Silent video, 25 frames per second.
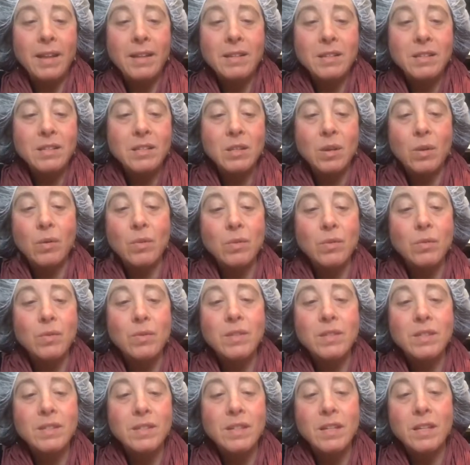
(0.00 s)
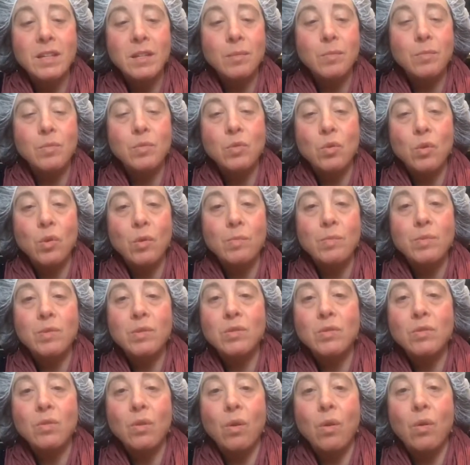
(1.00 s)
And so you can see it absorbs
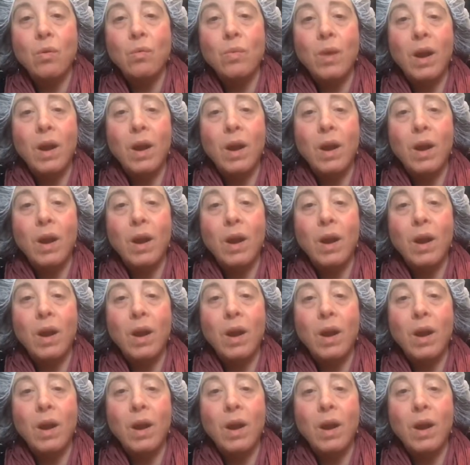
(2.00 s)
so